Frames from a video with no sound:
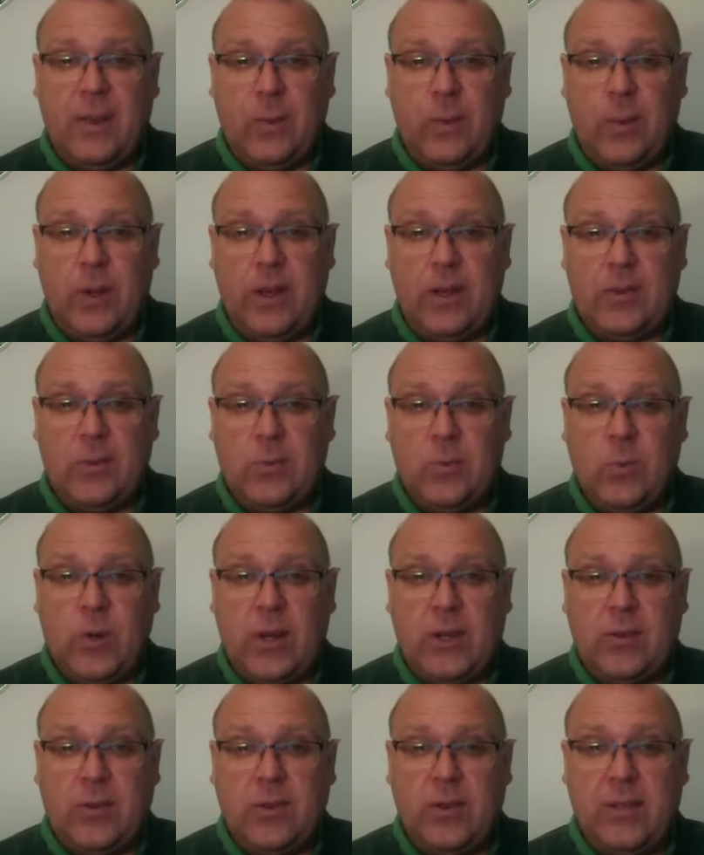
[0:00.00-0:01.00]
We
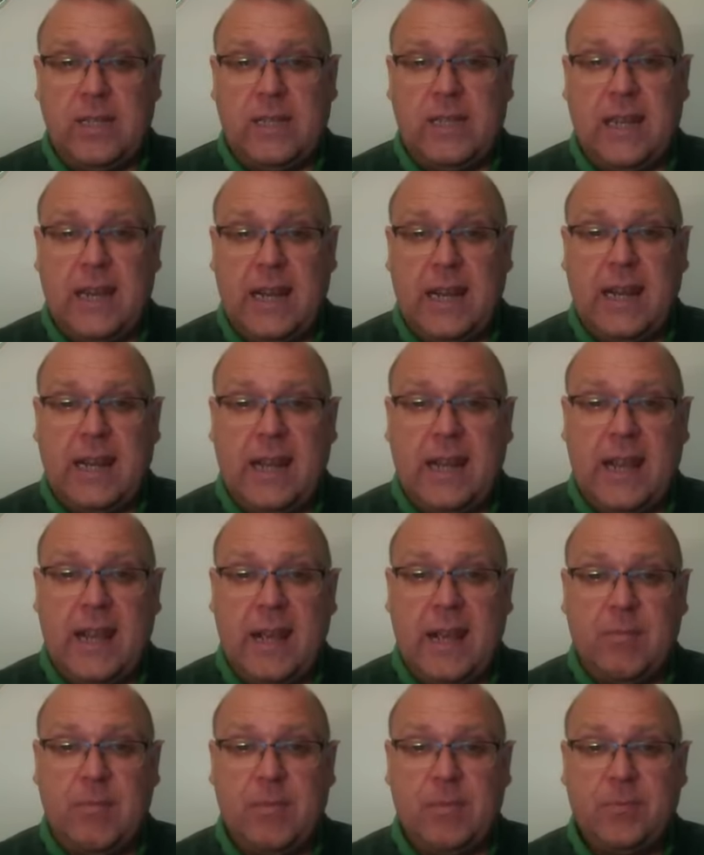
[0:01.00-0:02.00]
trust in
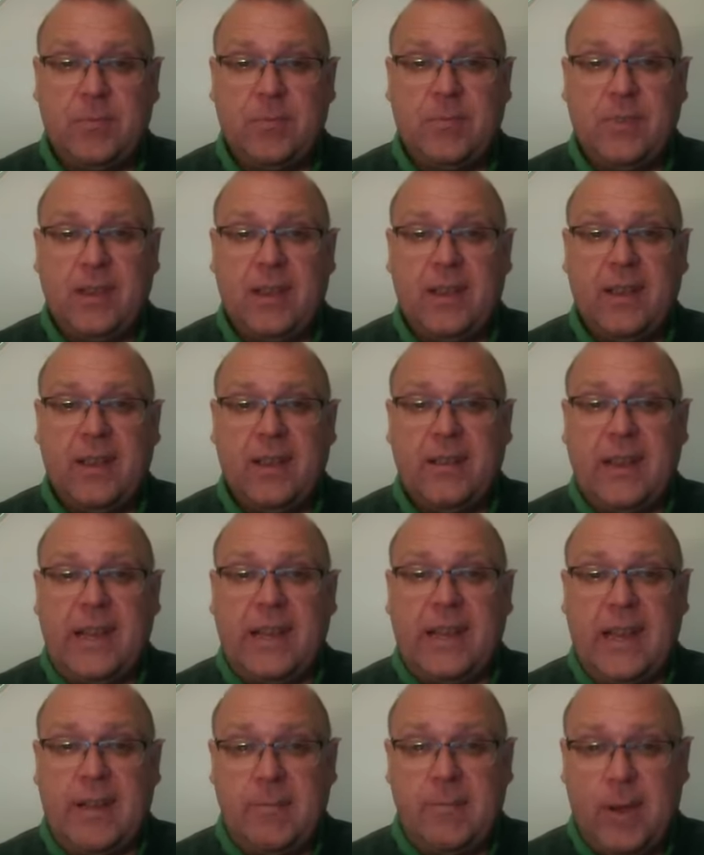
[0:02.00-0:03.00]
him. There
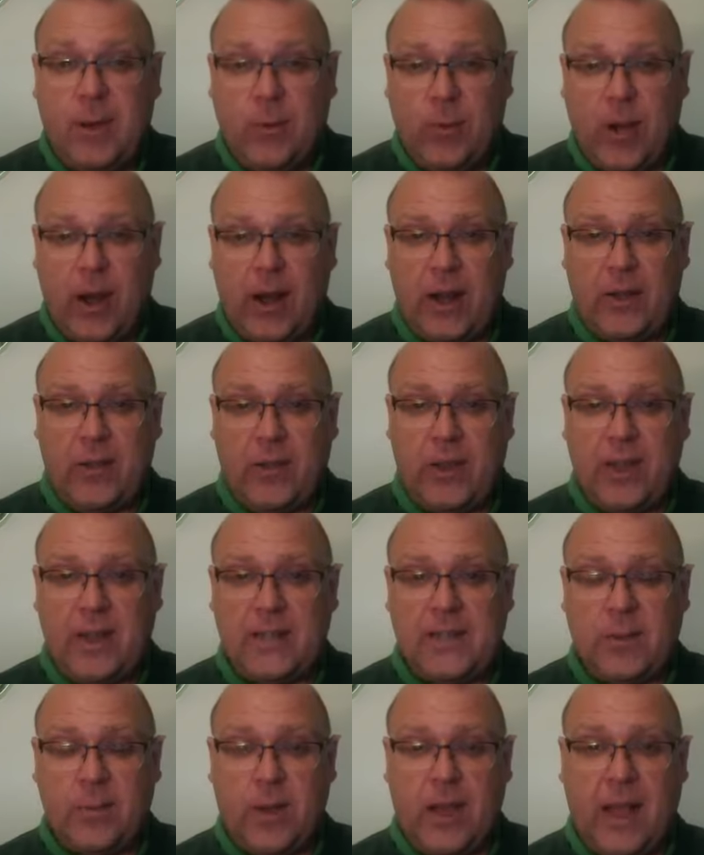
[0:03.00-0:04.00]
can be great things
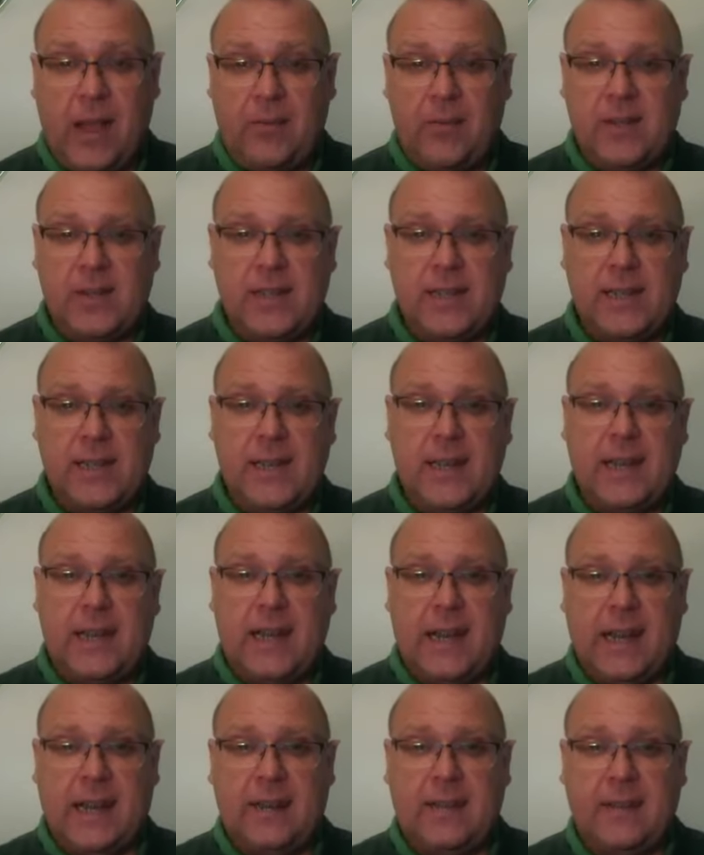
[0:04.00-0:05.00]
that we haven't seen
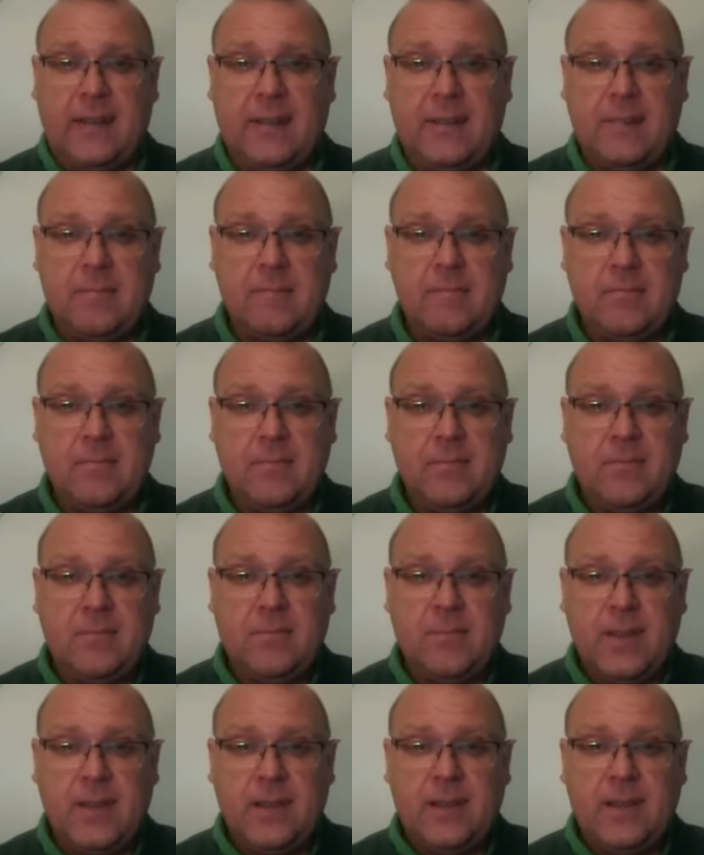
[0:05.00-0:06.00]
yet.
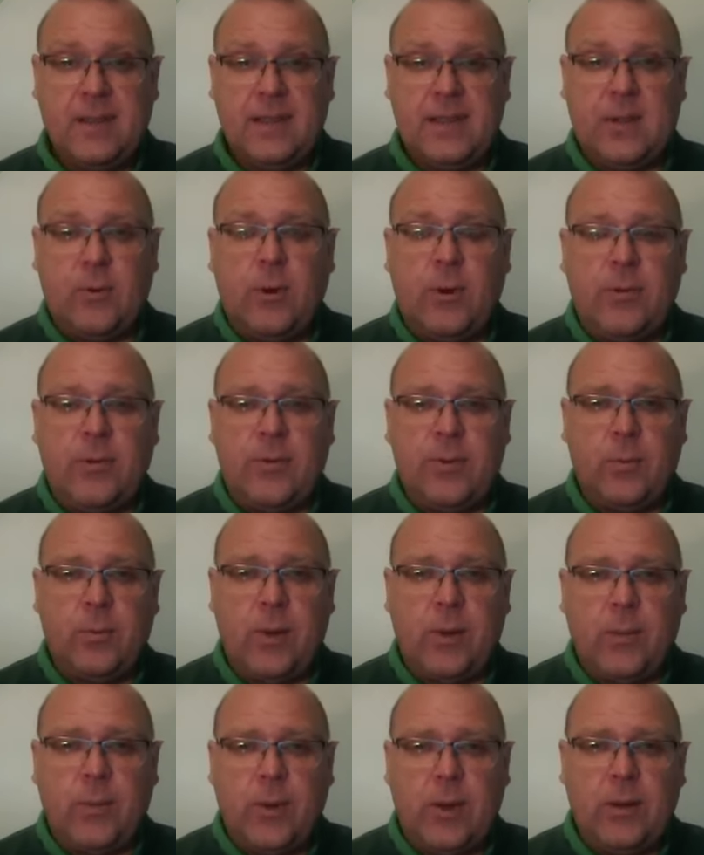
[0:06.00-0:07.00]
So often
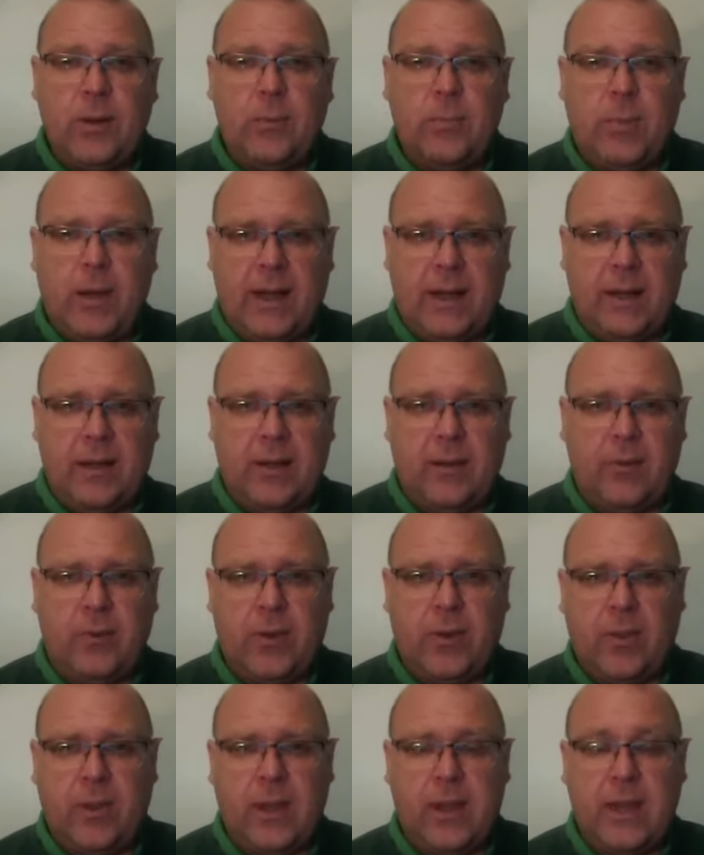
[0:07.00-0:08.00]
when we look back
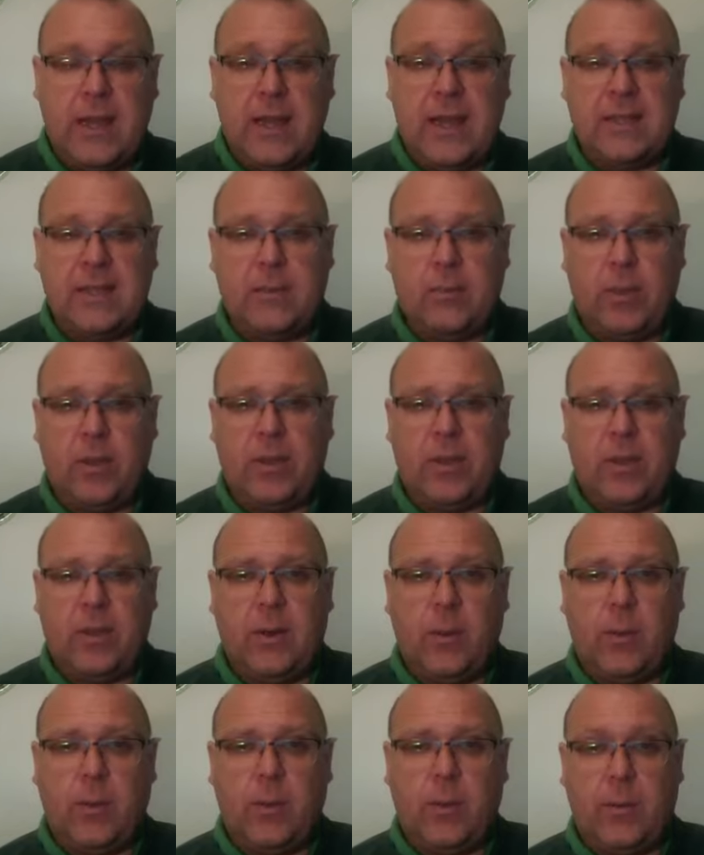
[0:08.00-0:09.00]
over the years and we think, oh,
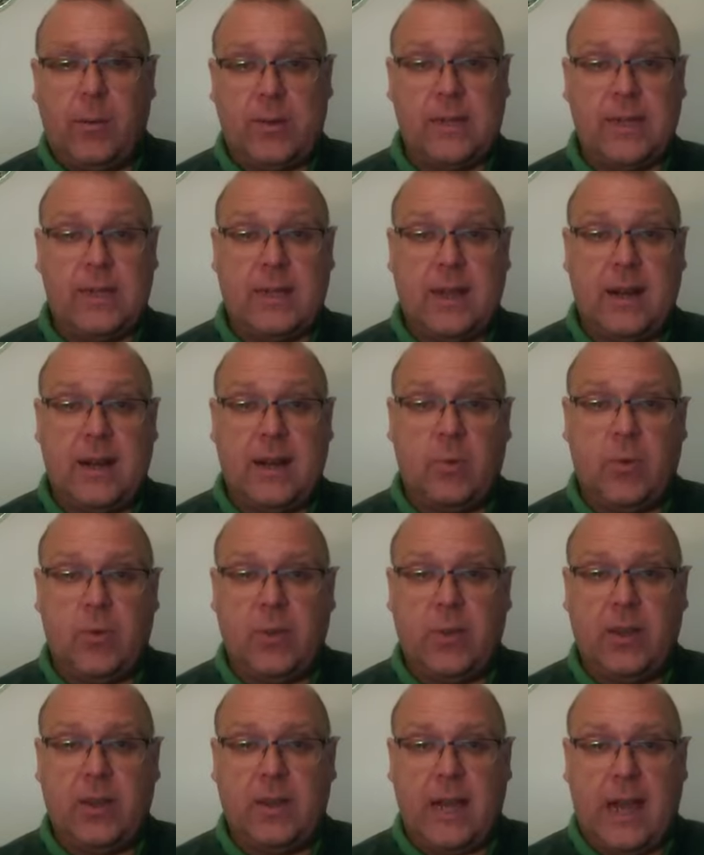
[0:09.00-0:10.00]
that was a terrible
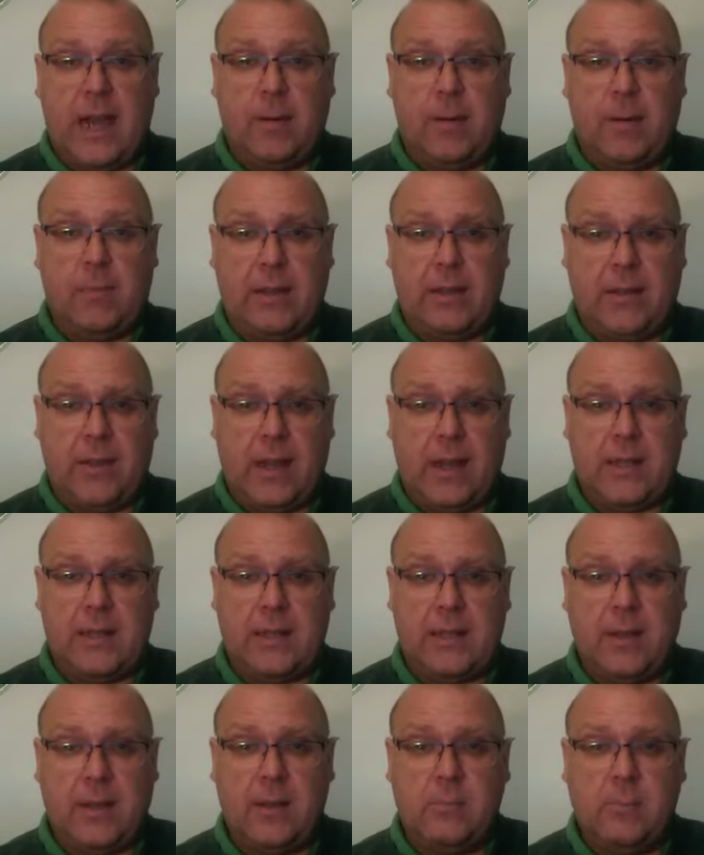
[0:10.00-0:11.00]
thing that happened at that
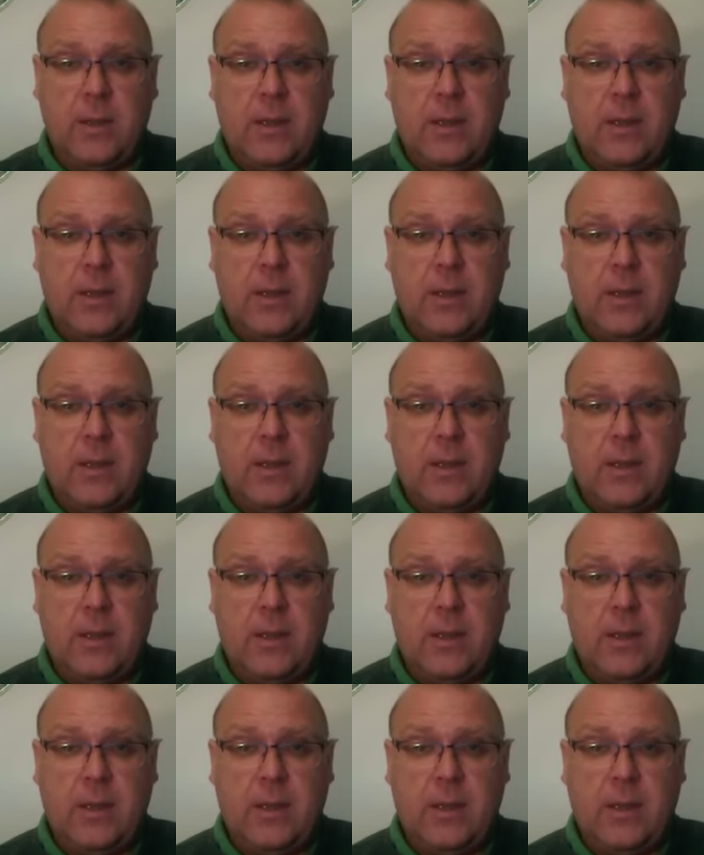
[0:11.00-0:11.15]
time.